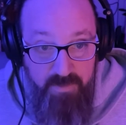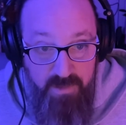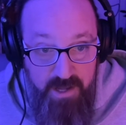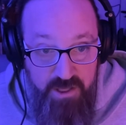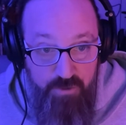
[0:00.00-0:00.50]

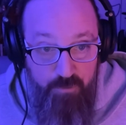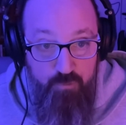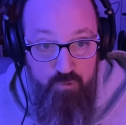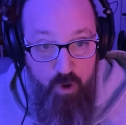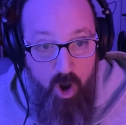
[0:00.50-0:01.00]
Mm-hmm. It's a
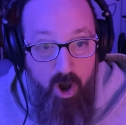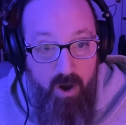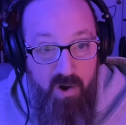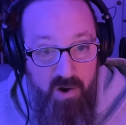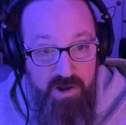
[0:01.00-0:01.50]
raw
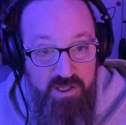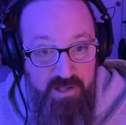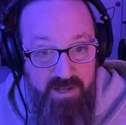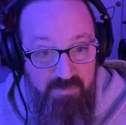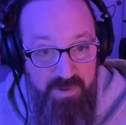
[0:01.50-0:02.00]

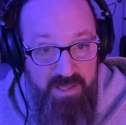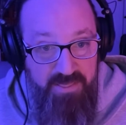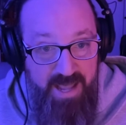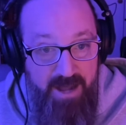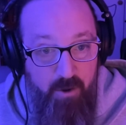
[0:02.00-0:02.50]
honesty to be
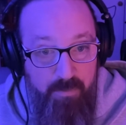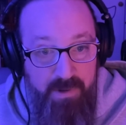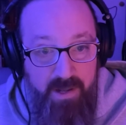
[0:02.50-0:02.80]
that open.